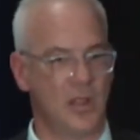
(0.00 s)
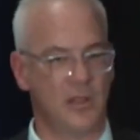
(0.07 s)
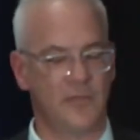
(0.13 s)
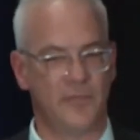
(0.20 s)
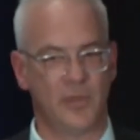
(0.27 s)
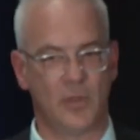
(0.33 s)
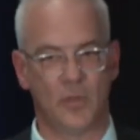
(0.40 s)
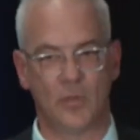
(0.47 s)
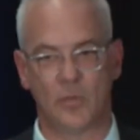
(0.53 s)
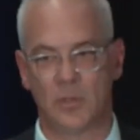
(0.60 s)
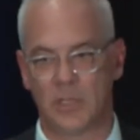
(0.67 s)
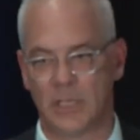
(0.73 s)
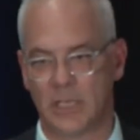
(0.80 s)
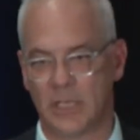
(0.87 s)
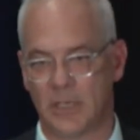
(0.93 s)
of you,
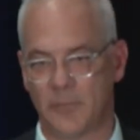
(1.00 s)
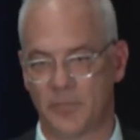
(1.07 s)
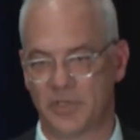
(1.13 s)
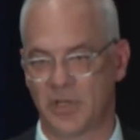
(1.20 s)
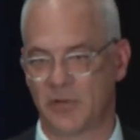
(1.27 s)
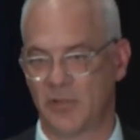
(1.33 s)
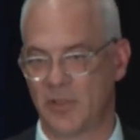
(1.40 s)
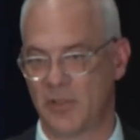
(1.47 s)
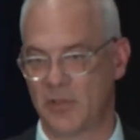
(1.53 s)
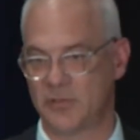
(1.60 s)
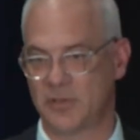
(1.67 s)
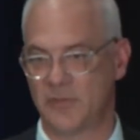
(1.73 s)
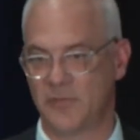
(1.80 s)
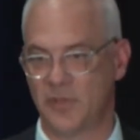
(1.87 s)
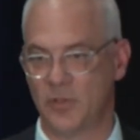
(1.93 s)
particularly
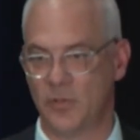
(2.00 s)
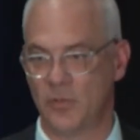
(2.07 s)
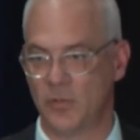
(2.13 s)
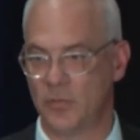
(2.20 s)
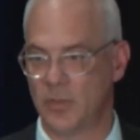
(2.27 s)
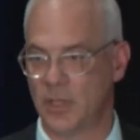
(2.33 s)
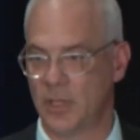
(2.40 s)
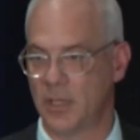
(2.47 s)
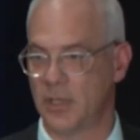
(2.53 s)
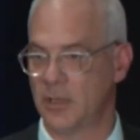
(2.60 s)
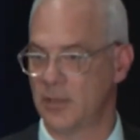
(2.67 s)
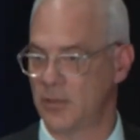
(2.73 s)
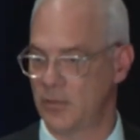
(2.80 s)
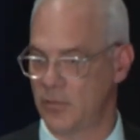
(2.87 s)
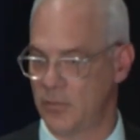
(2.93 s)
those of you
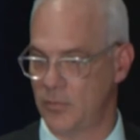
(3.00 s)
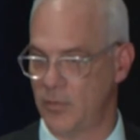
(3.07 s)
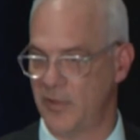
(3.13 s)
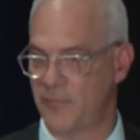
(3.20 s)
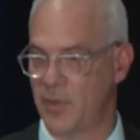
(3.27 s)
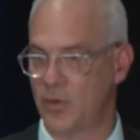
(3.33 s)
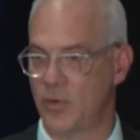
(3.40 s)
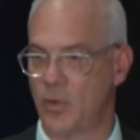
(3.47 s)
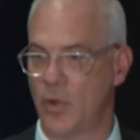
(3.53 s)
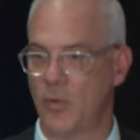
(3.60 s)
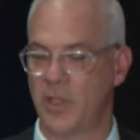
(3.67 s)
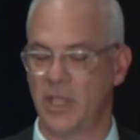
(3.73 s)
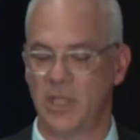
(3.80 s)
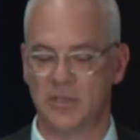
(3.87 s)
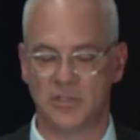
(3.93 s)
who have been
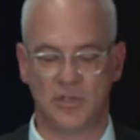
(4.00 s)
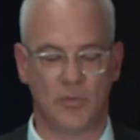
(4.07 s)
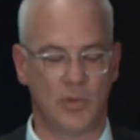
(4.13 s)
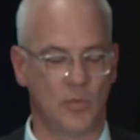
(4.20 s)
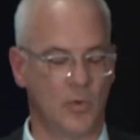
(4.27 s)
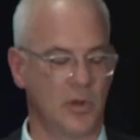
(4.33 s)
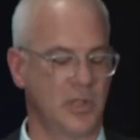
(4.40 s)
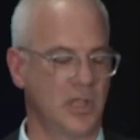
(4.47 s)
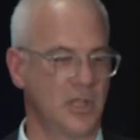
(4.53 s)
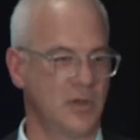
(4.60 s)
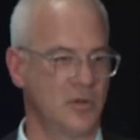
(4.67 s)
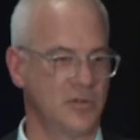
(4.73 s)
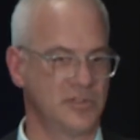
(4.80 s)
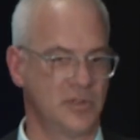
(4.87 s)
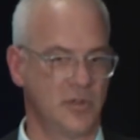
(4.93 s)
going into and working in
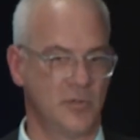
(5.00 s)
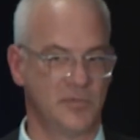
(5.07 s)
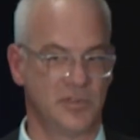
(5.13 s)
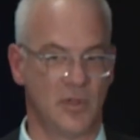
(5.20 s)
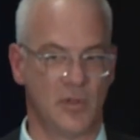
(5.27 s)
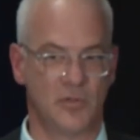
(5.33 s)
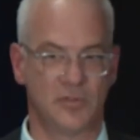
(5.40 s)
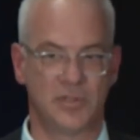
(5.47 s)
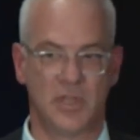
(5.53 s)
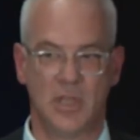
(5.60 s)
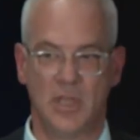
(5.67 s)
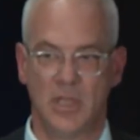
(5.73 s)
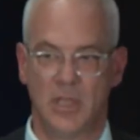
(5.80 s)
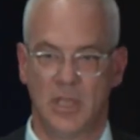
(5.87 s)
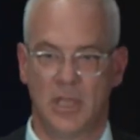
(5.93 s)
nursing homes, those
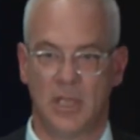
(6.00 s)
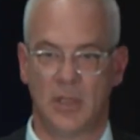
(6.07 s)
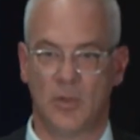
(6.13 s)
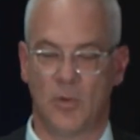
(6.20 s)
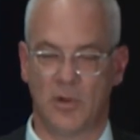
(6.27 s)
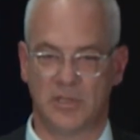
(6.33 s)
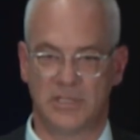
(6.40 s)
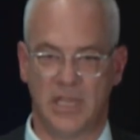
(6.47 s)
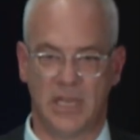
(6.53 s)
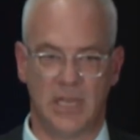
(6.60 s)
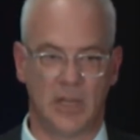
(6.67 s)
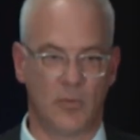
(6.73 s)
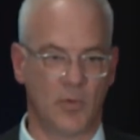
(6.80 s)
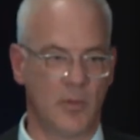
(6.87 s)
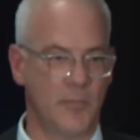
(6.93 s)
who are
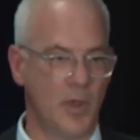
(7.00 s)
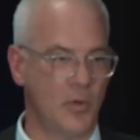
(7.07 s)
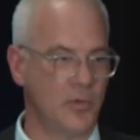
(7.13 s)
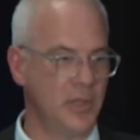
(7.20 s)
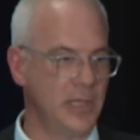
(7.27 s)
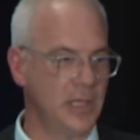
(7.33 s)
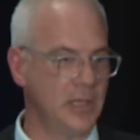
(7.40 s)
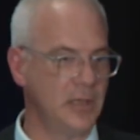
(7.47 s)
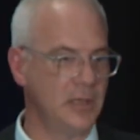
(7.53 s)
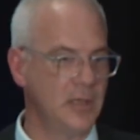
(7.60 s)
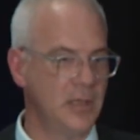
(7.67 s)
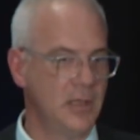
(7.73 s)
attending remotely.